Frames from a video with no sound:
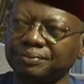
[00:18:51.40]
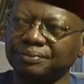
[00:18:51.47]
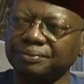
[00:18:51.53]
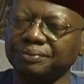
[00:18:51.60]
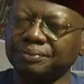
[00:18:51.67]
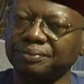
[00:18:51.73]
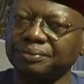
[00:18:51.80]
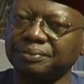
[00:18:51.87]

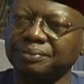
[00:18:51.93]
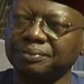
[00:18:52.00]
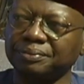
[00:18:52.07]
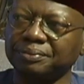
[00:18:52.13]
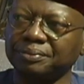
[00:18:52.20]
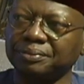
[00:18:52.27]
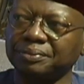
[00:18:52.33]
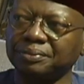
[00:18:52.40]

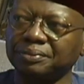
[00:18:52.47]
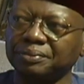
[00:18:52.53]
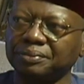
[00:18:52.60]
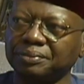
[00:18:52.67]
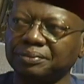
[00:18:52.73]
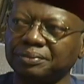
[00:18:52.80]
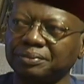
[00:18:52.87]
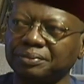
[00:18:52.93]

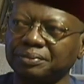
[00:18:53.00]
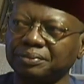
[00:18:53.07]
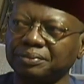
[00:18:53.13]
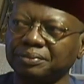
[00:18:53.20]
Nothing is said.